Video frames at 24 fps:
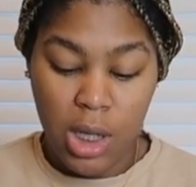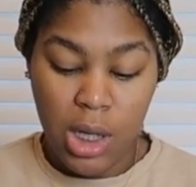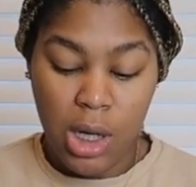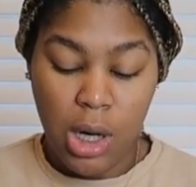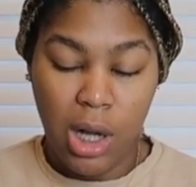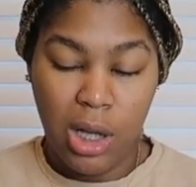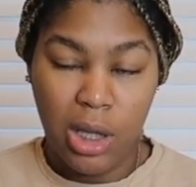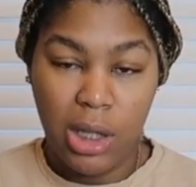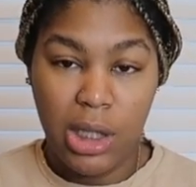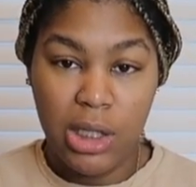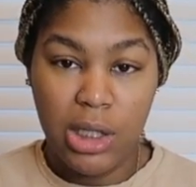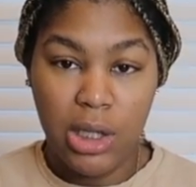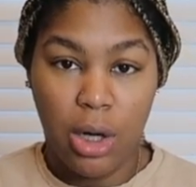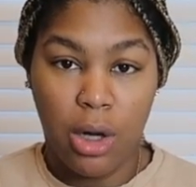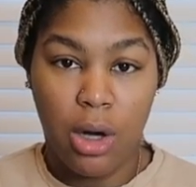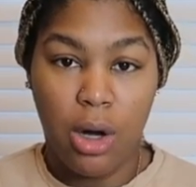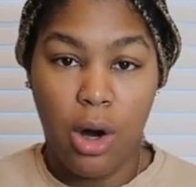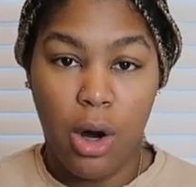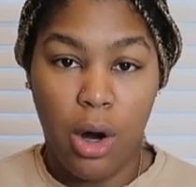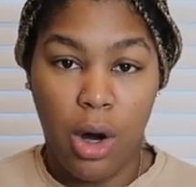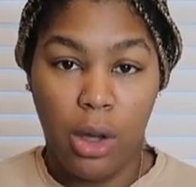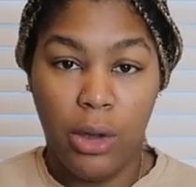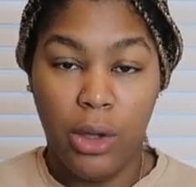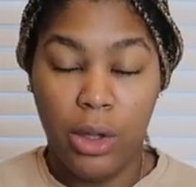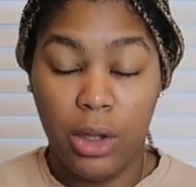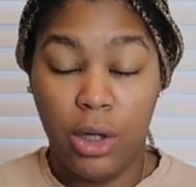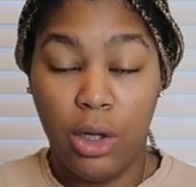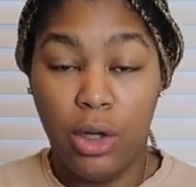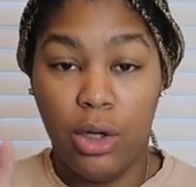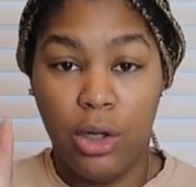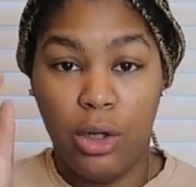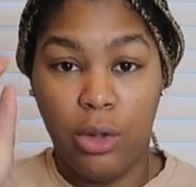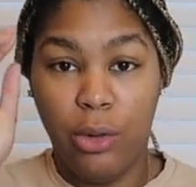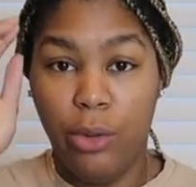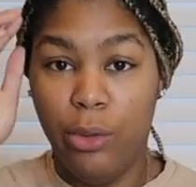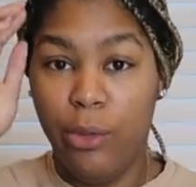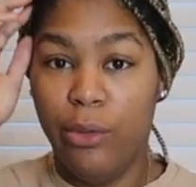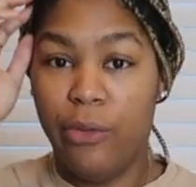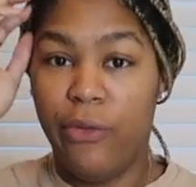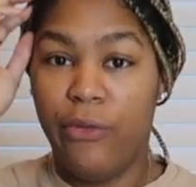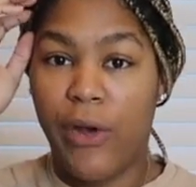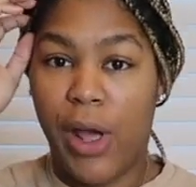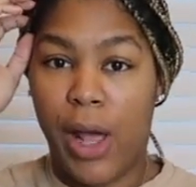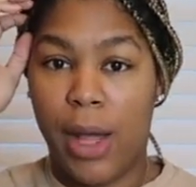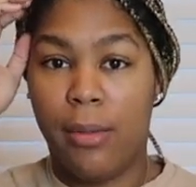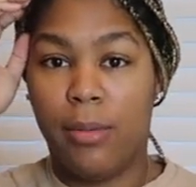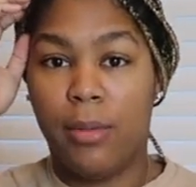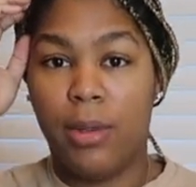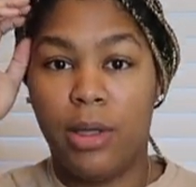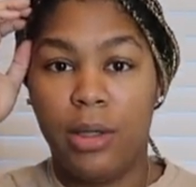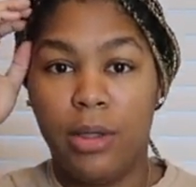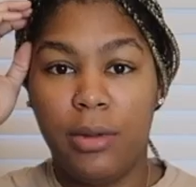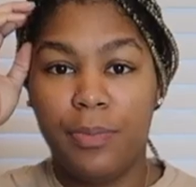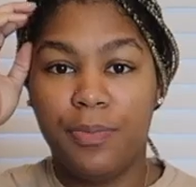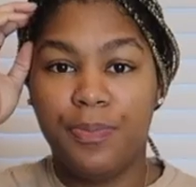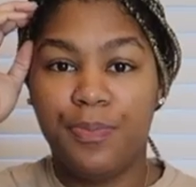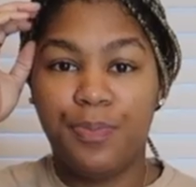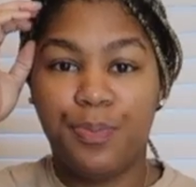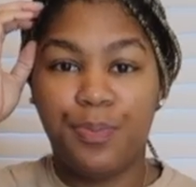All these are all in the new family,